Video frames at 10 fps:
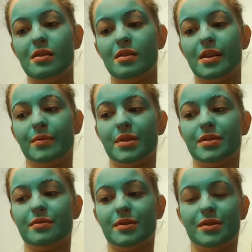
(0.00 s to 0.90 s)
I
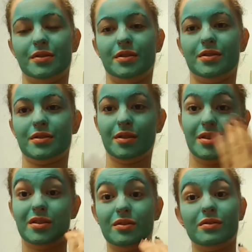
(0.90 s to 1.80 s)
was originally just going to
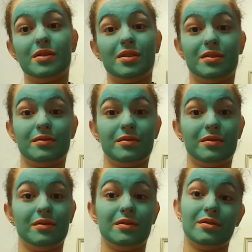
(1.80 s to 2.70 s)
do this,
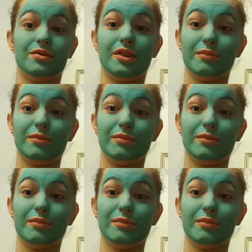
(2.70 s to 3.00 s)
drink